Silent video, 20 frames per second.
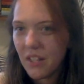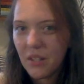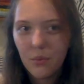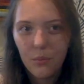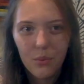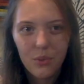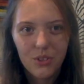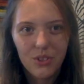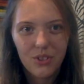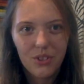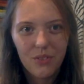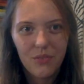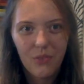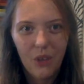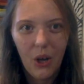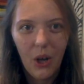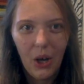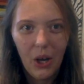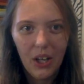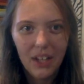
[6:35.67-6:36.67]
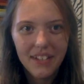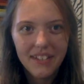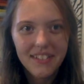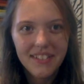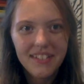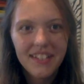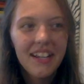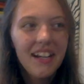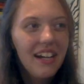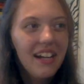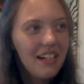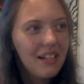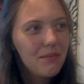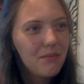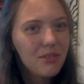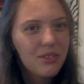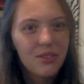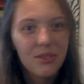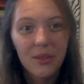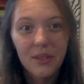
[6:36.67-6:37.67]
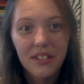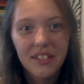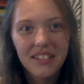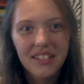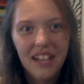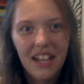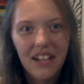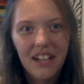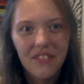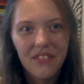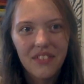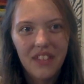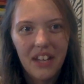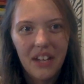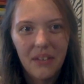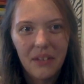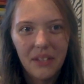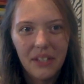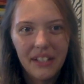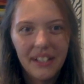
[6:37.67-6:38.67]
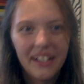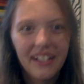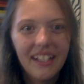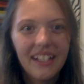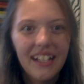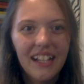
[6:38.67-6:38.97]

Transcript: Wizard of Oz. I am so excited for that one.